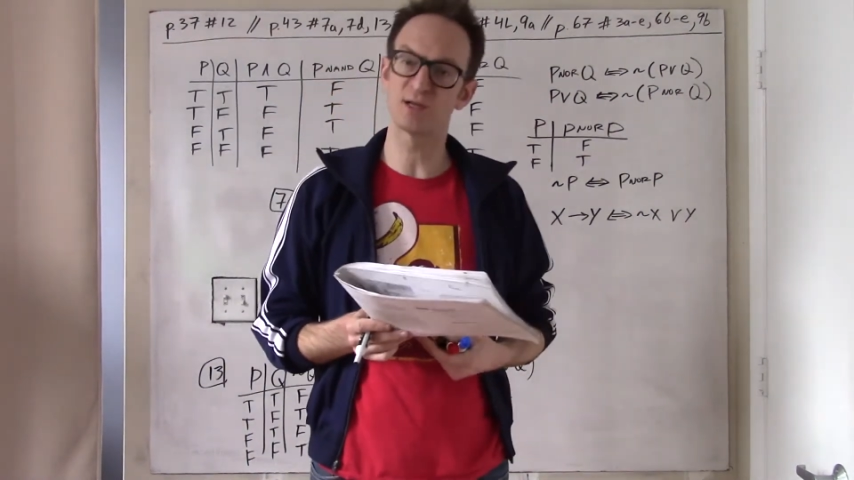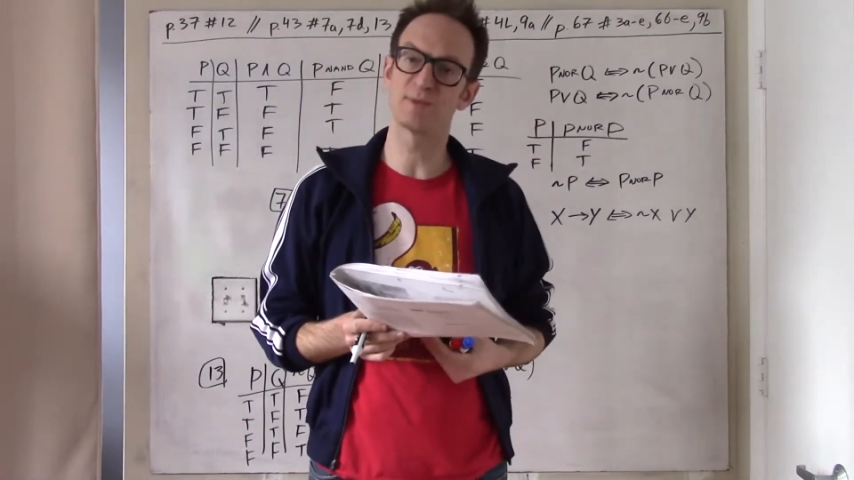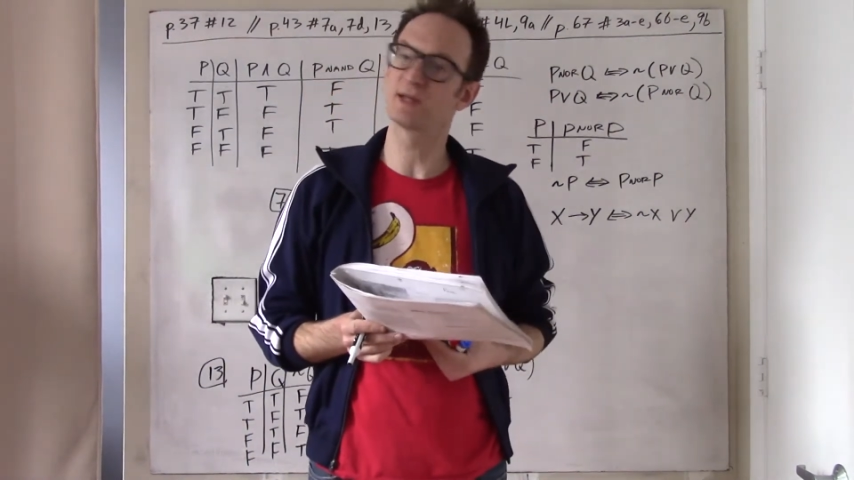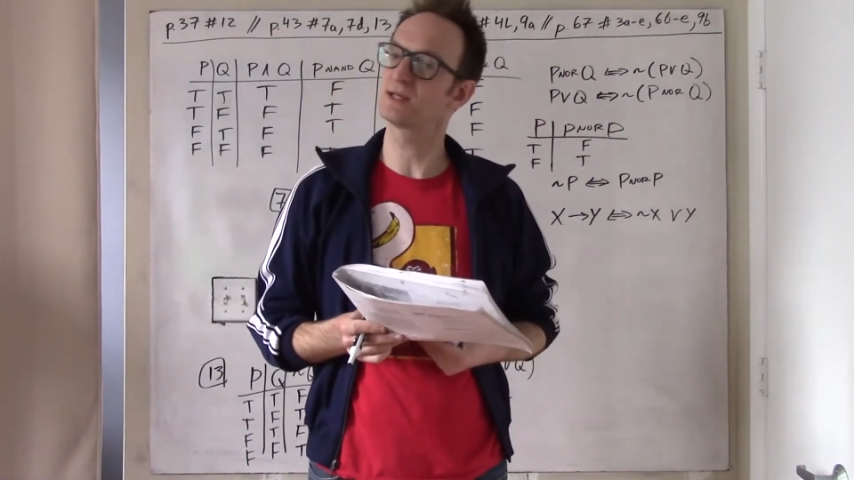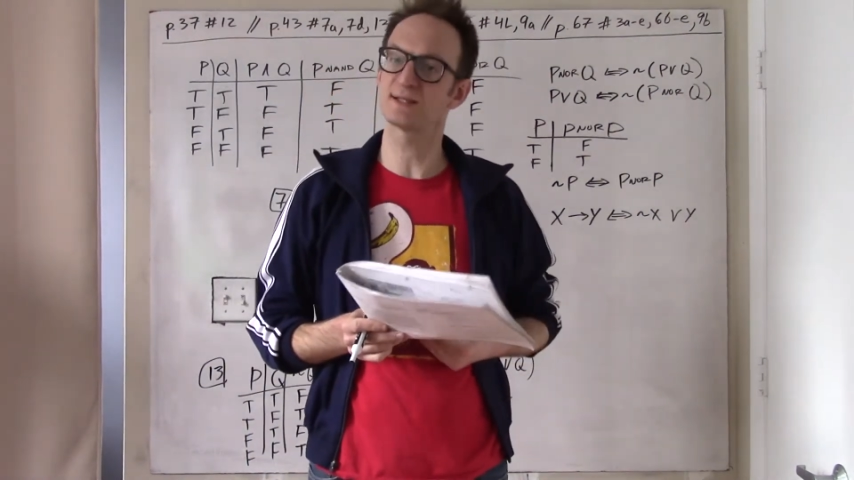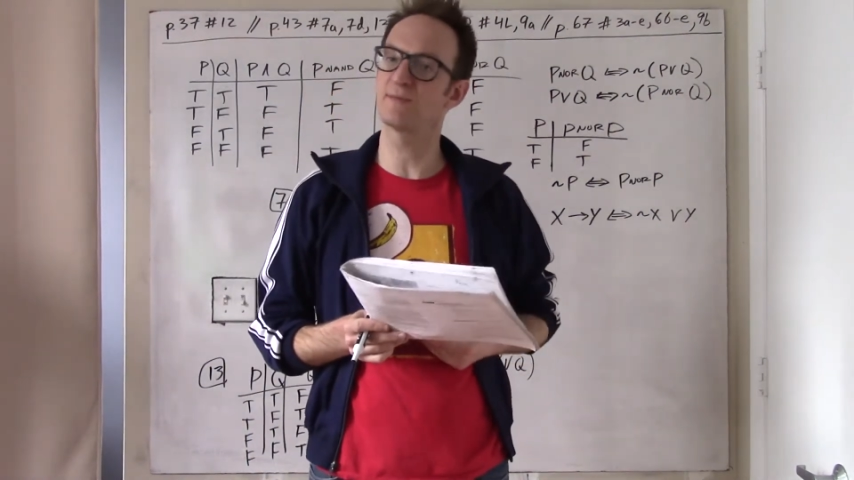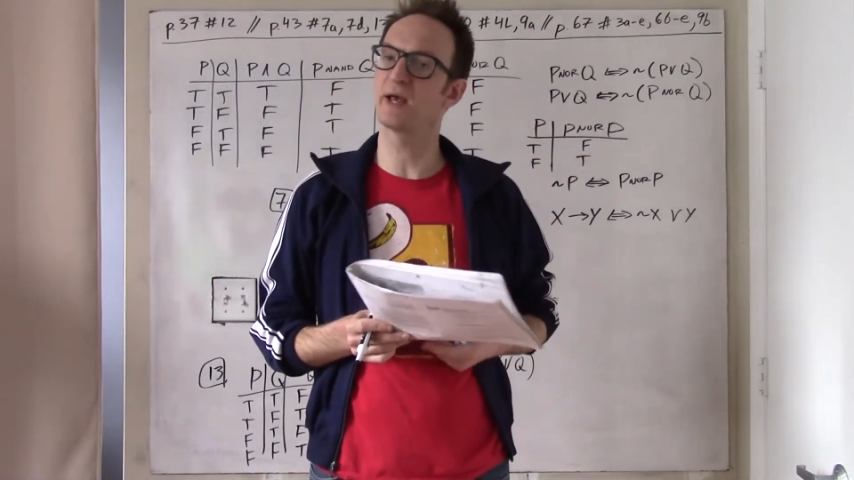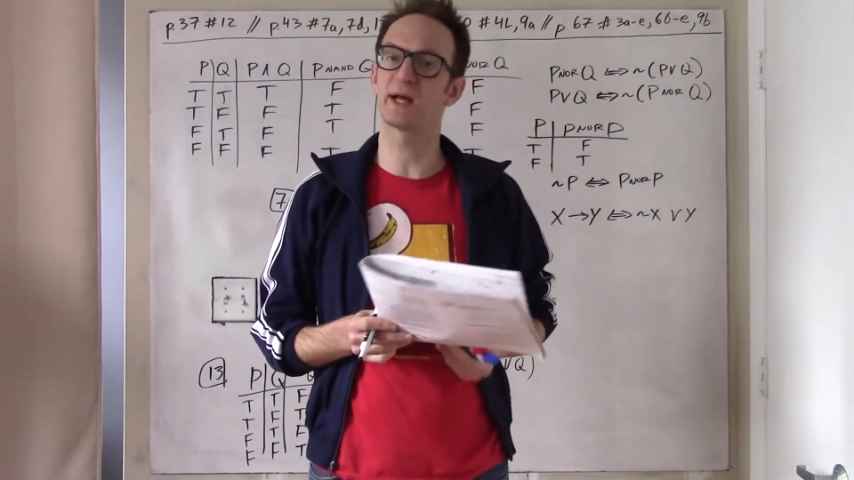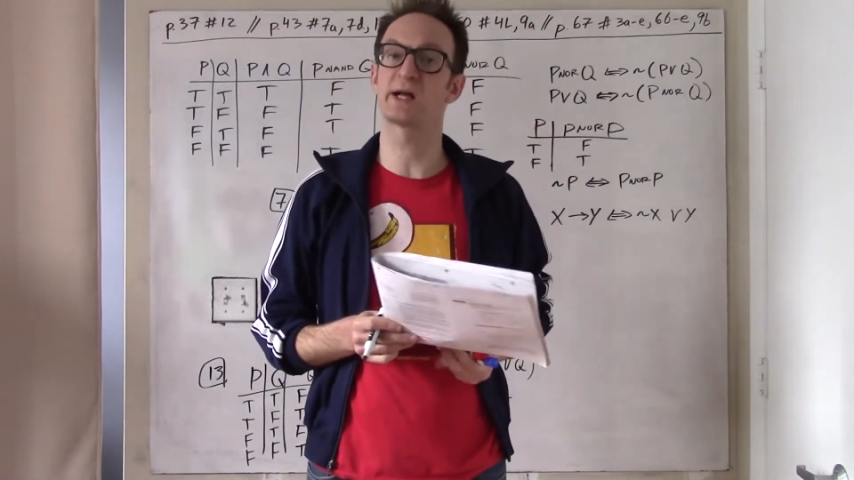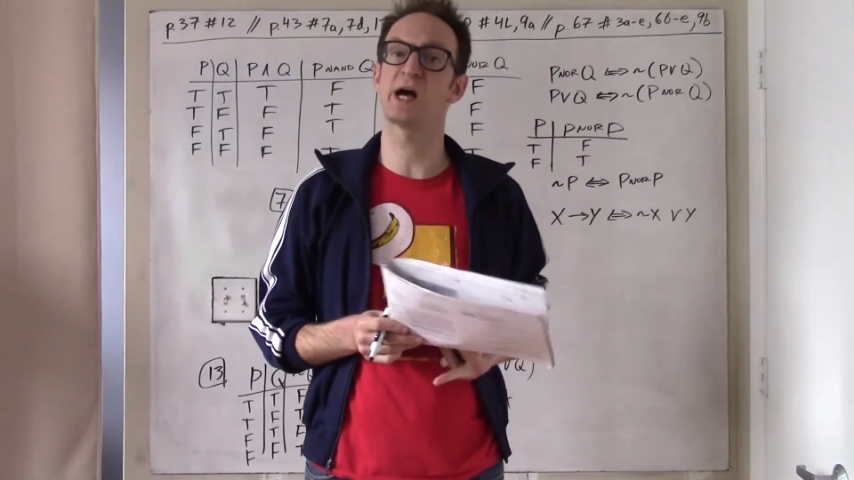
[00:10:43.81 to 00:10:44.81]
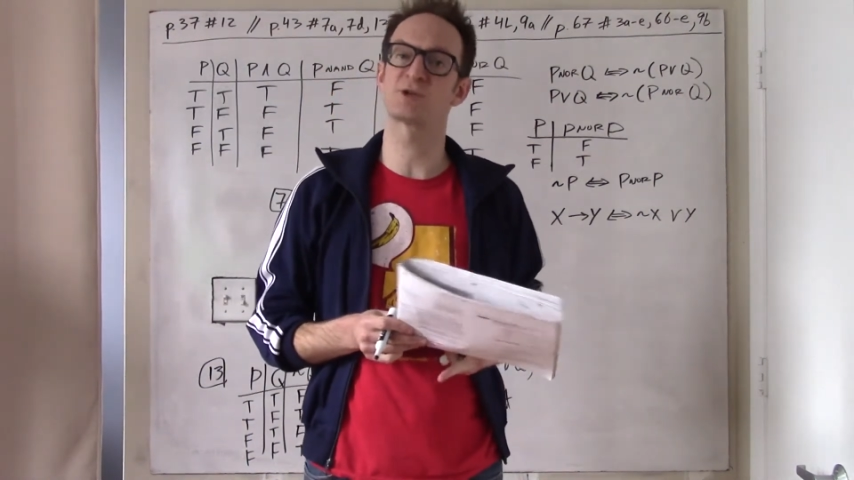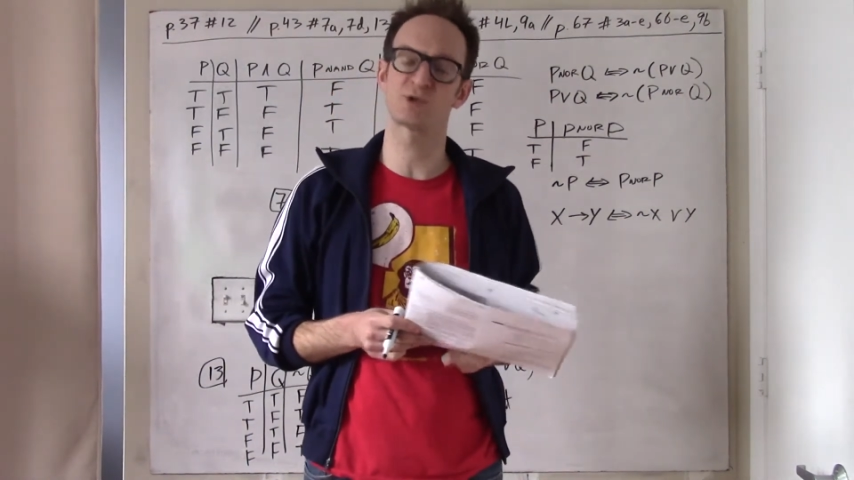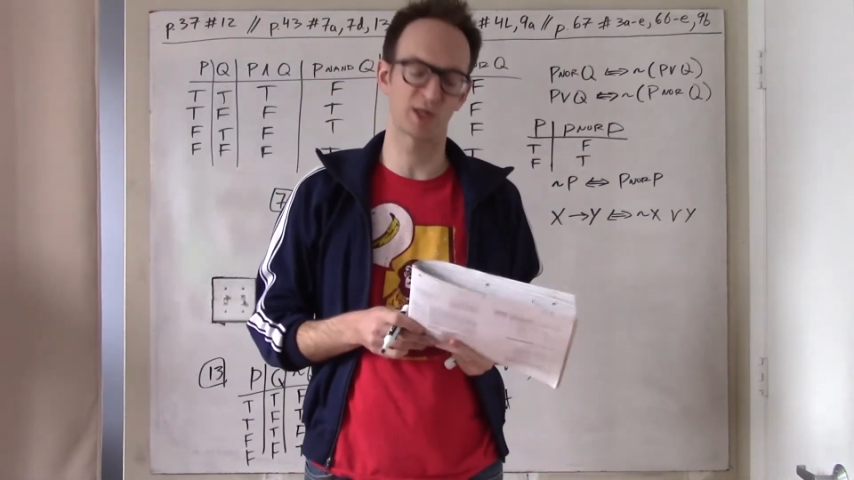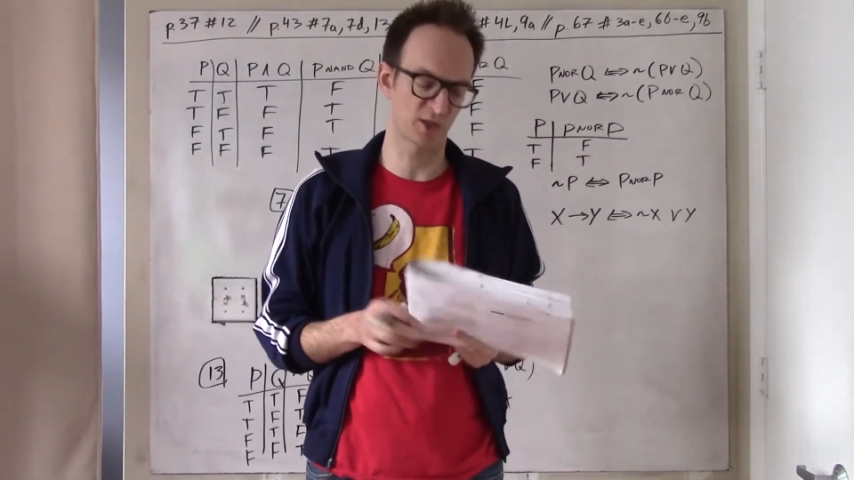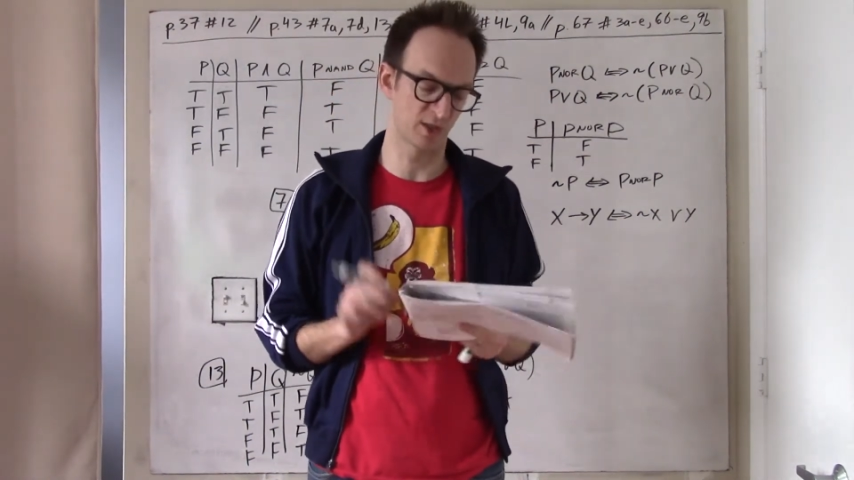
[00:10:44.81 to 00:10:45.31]
but it doesn't make it a
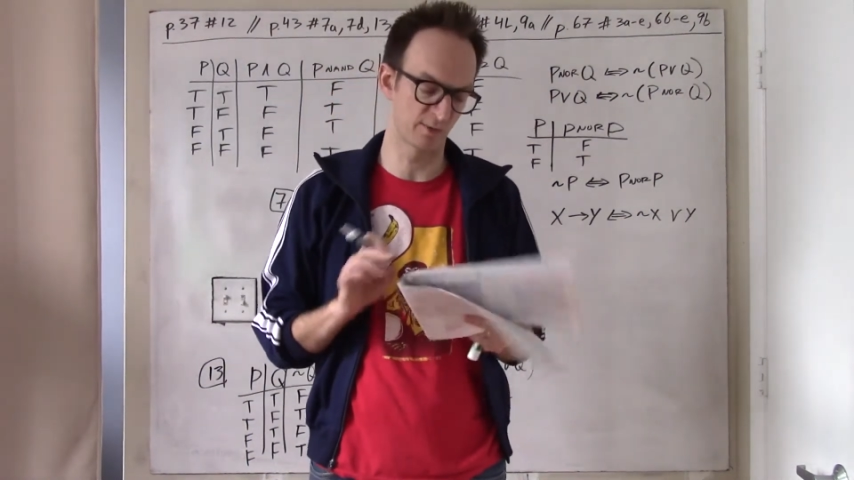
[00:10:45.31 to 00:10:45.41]
contradiction,